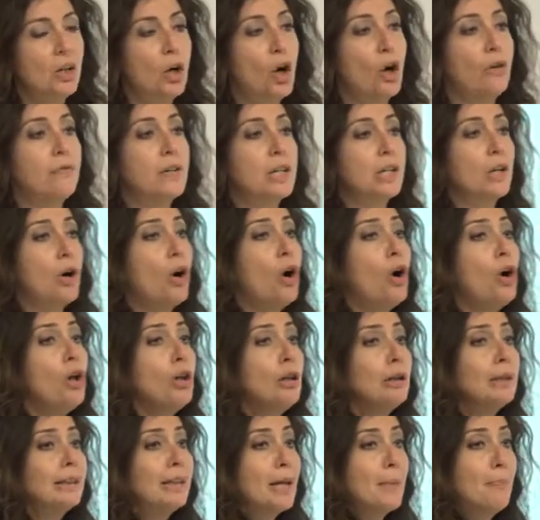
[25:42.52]
over
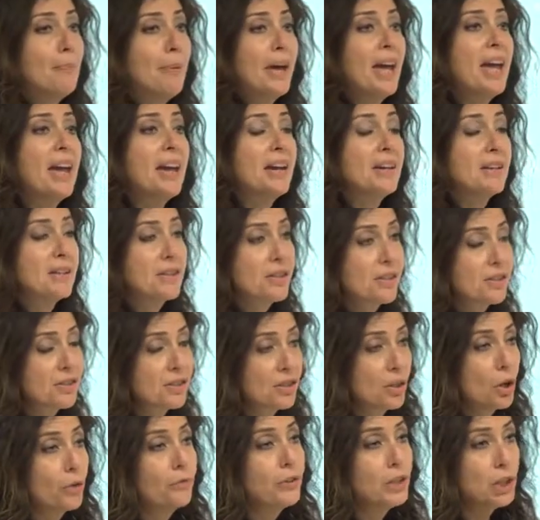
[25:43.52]
all the
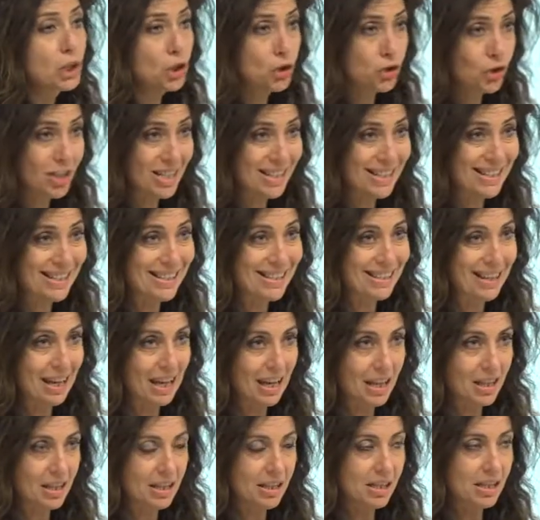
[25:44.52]
pairs of initial
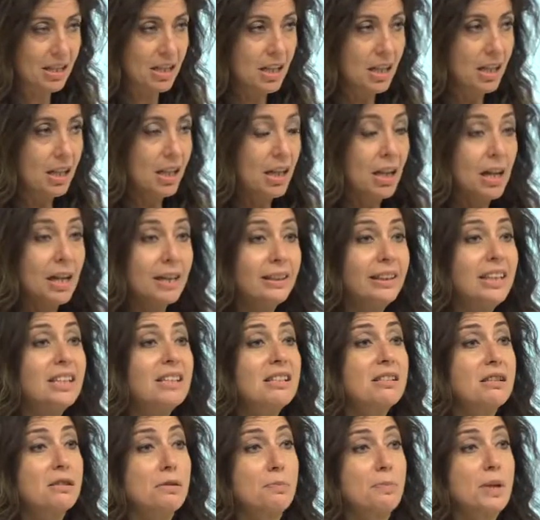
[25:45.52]
states.
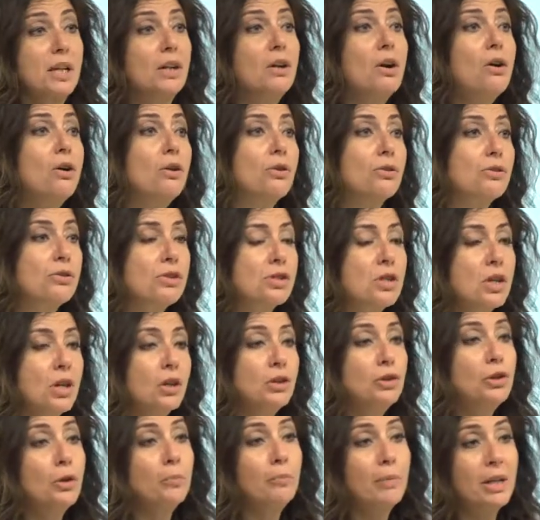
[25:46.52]
This is because
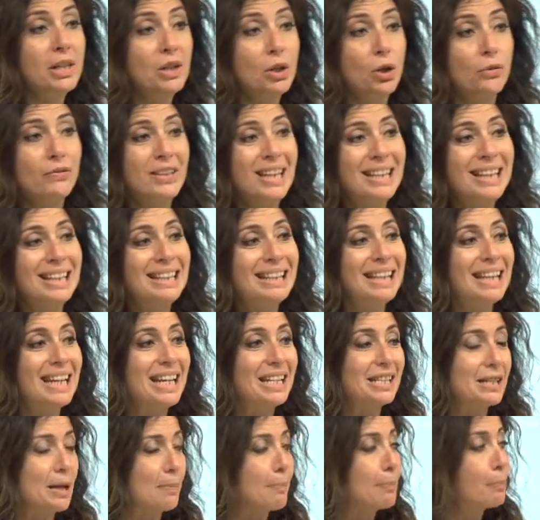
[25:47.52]
non-Markovianity
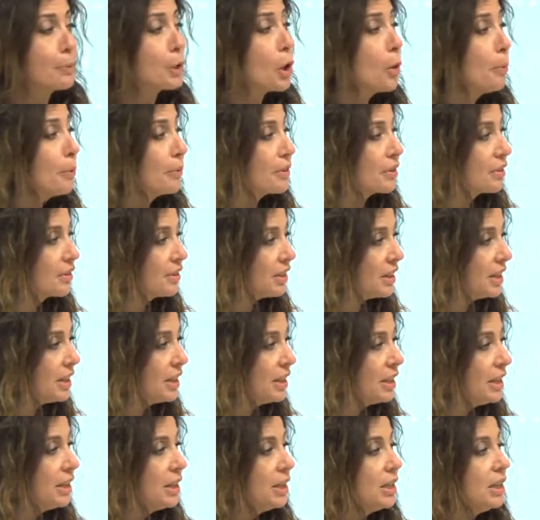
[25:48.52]
is a property
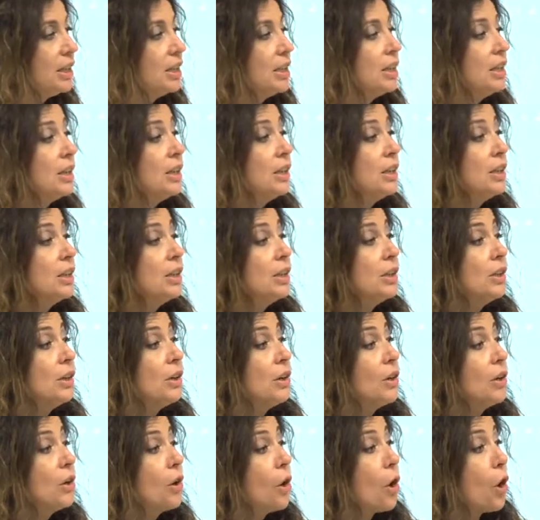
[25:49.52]

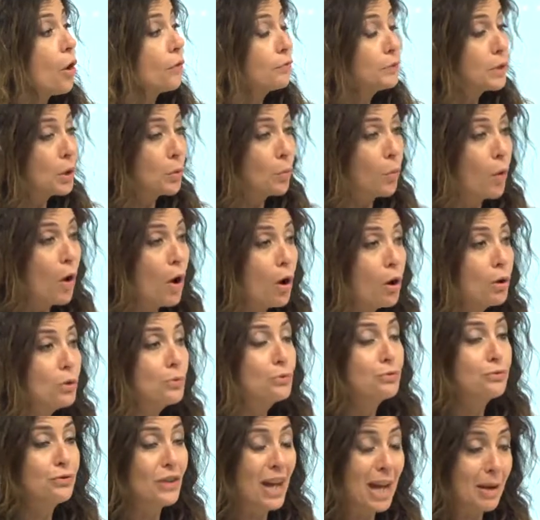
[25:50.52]
of the whole
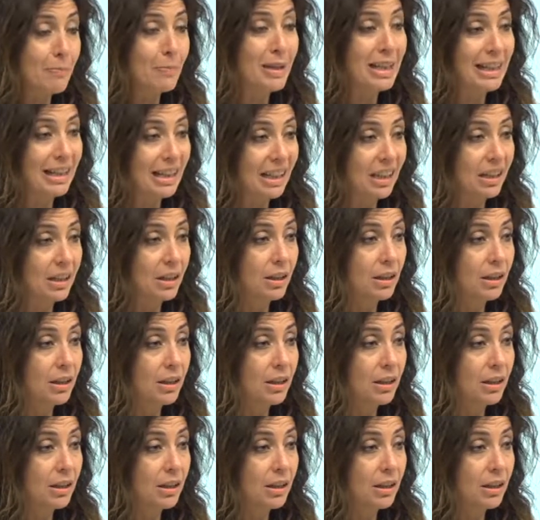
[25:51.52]
family